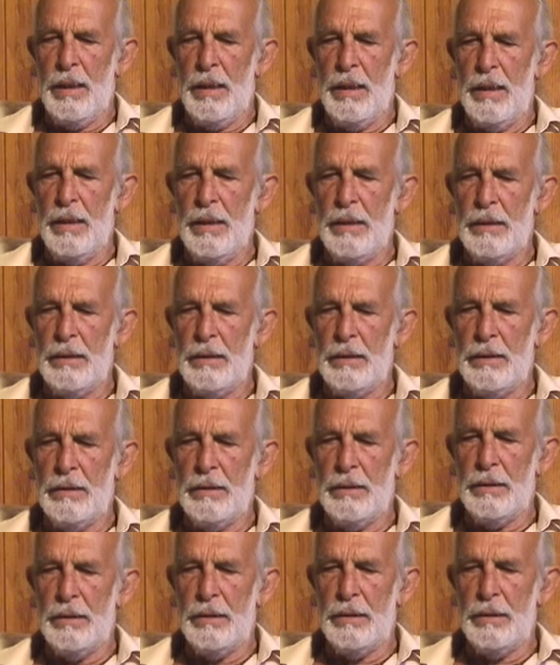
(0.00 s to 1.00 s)
and
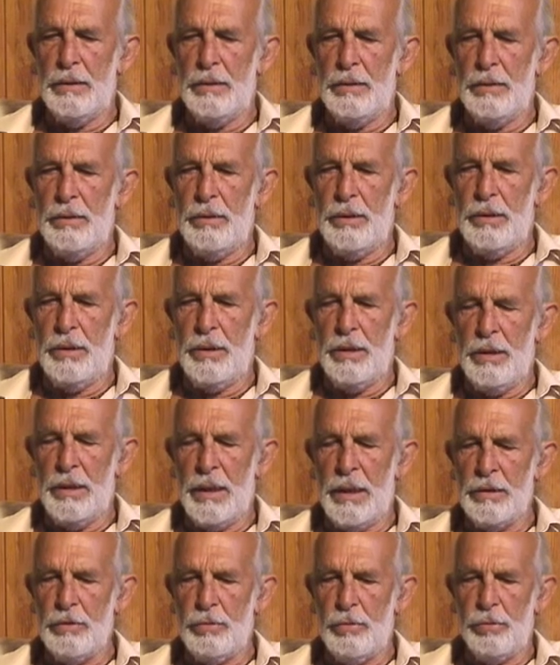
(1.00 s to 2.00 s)

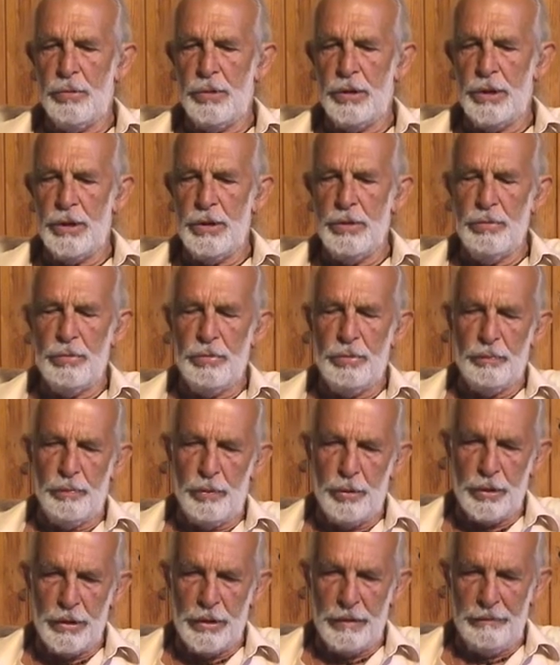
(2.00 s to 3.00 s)
that continues
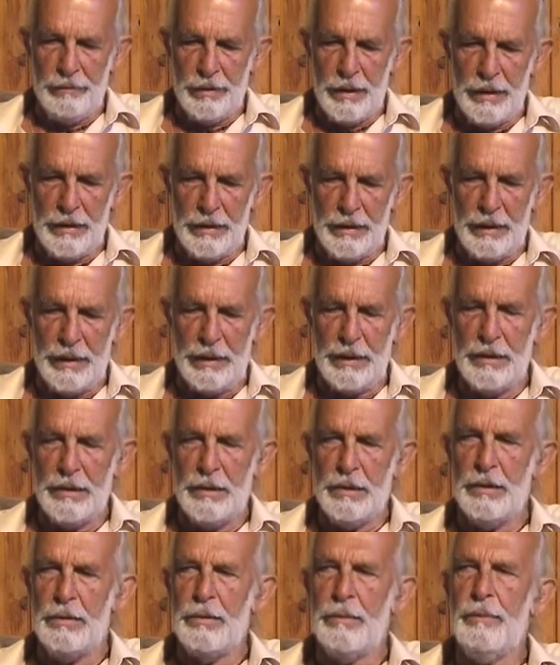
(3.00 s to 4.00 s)
for several
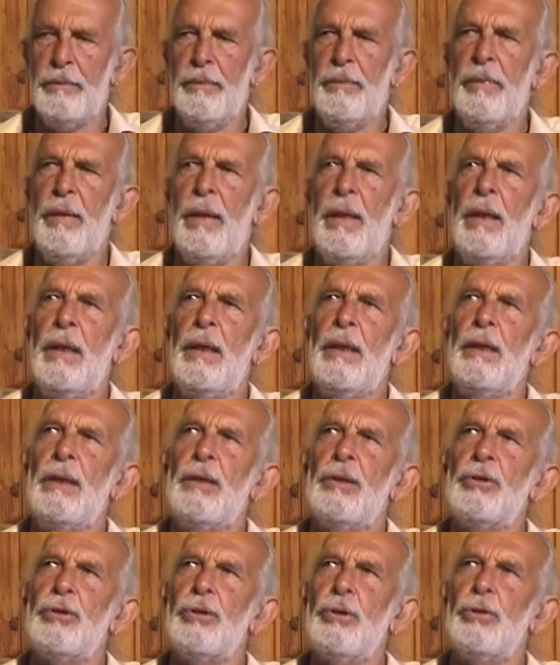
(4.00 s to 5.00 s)
days.
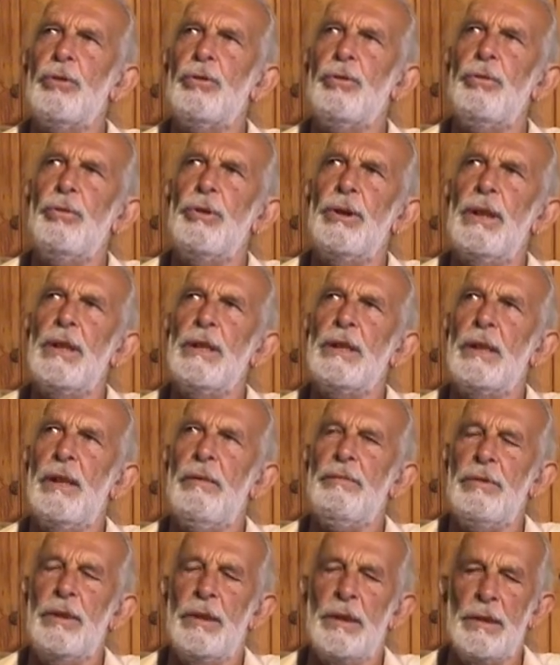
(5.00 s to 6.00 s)
So 2 days
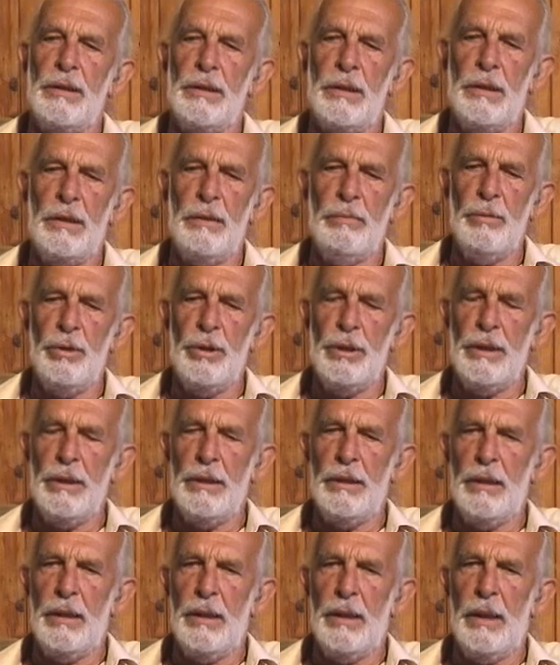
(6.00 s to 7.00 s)
after the
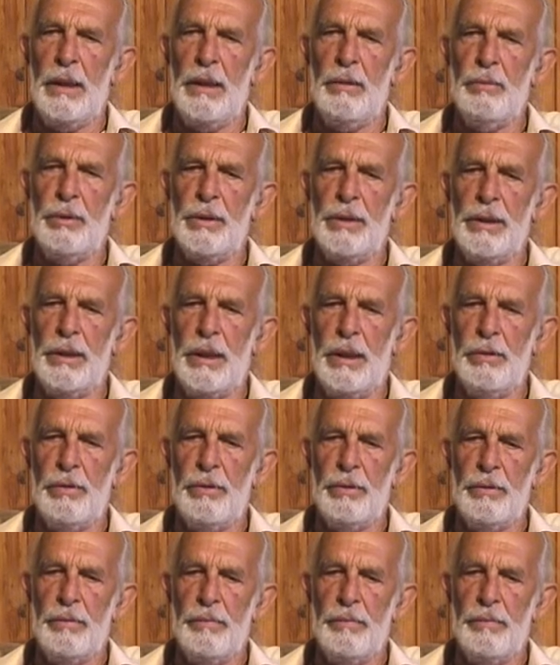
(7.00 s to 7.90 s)
ceremony, I went down